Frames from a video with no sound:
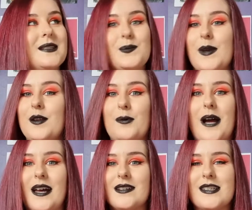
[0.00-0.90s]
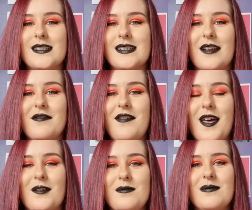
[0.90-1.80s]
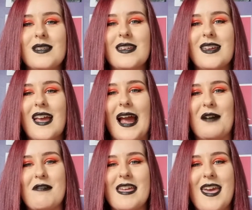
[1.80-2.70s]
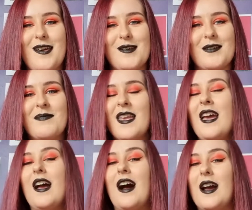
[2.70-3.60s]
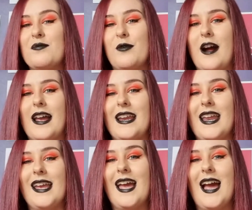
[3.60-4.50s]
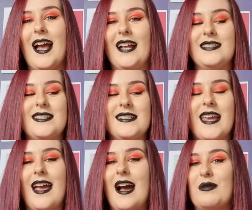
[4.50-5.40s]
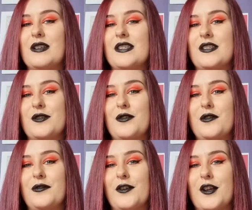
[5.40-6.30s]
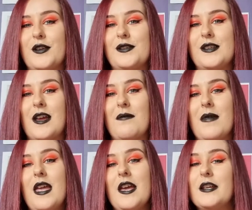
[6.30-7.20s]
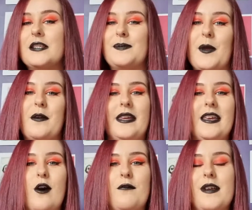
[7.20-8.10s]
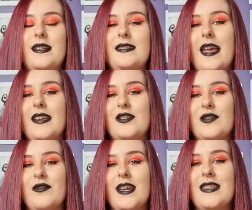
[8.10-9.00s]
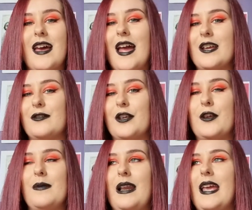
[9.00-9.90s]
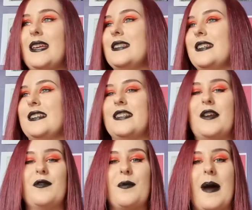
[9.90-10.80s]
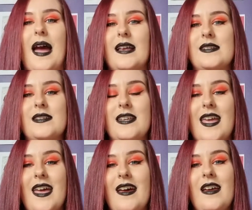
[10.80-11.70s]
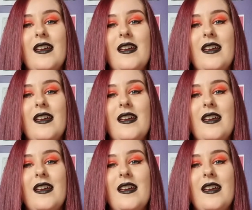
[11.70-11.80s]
It's been a while since I filmed. How are you? I'm Briony and today I want to talk through some spooky gothic stationery that I have accumulated over the past year.